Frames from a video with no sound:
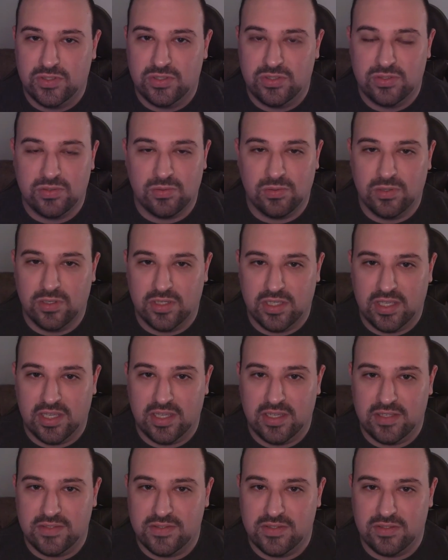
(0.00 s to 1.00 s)
sword
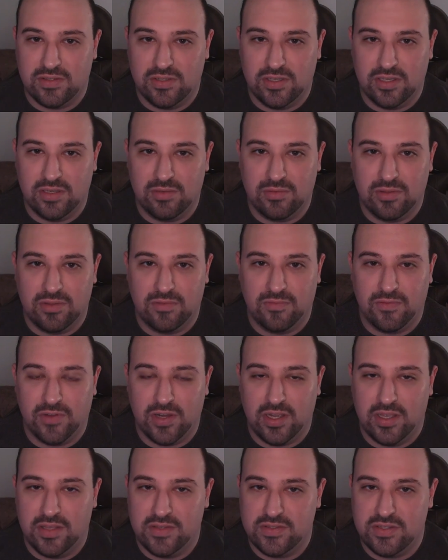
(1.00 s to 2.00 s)
canceling with
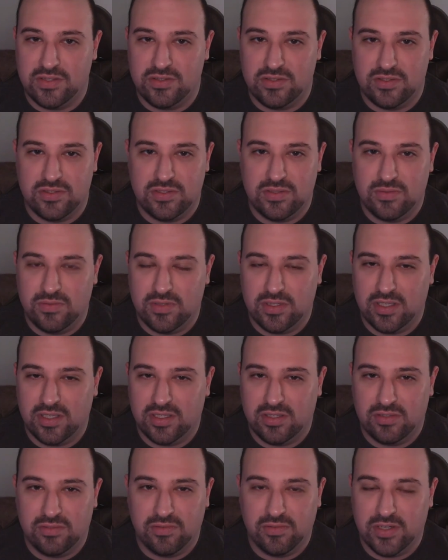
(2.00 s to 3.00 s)
friends and just doing
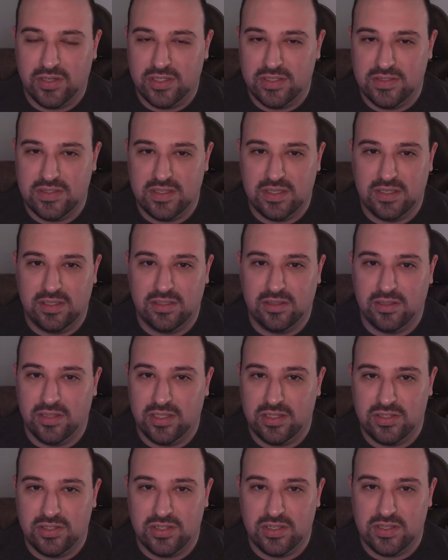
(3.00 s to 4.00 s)
like crazy
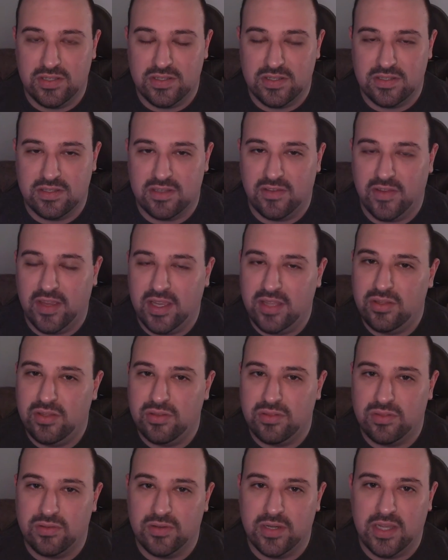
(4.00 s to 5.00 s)
glitches. And so
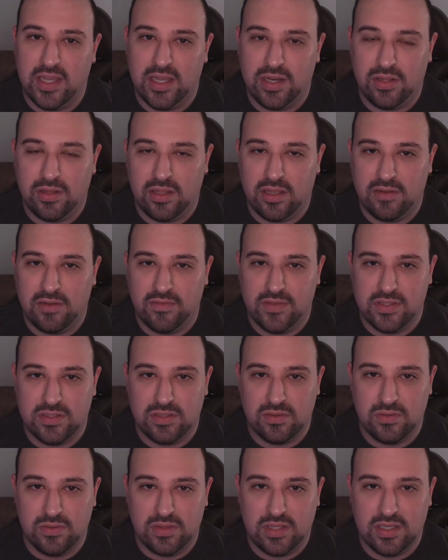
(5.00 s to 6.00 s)
Halo 3 had a lot of
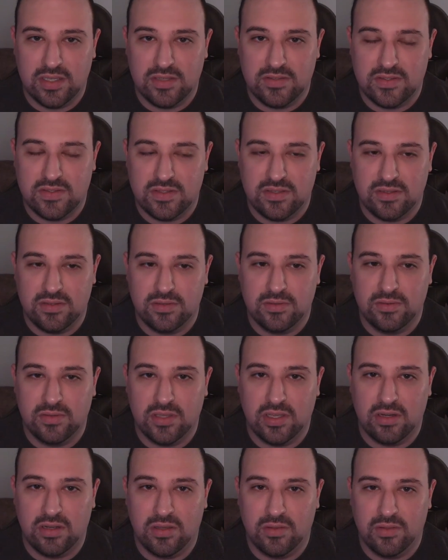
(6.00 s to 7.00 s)
its own things too.
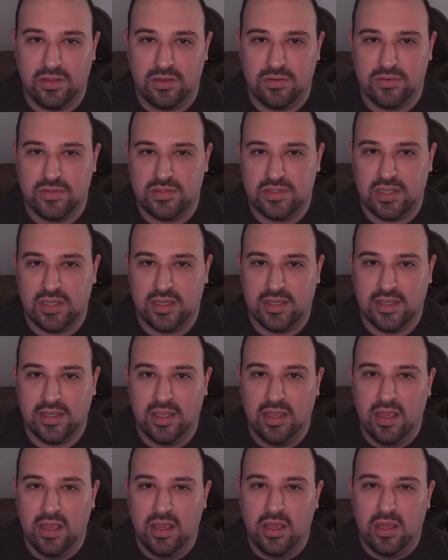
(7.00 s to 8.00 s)
You know, there was like
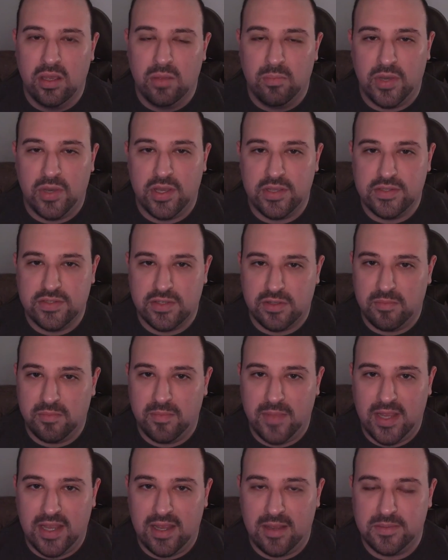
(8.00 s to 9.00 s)
puzzle
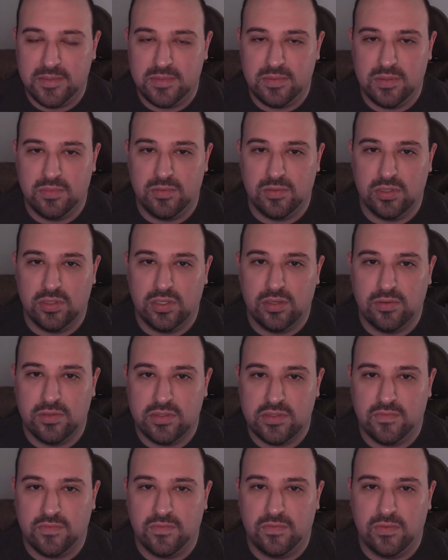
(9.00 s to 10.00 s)
maps. People would go
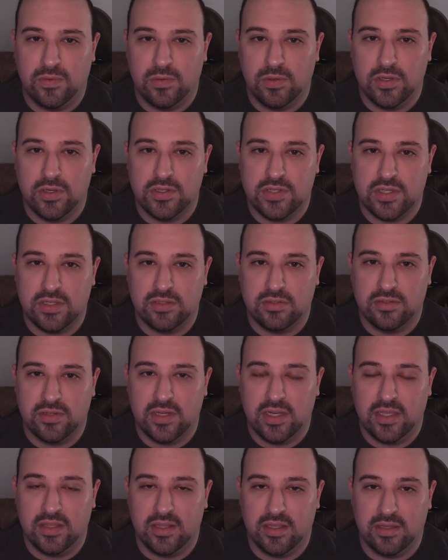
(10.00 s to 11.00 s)
into Forge and
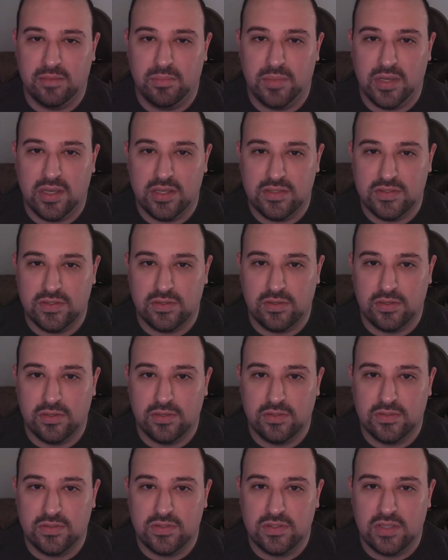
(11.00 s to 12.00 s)
create like
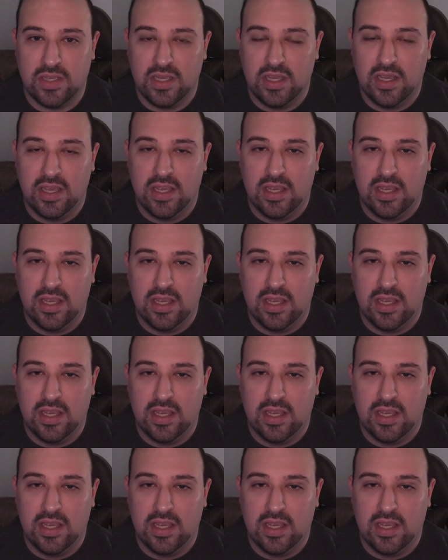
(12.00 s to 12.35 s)
puzzles,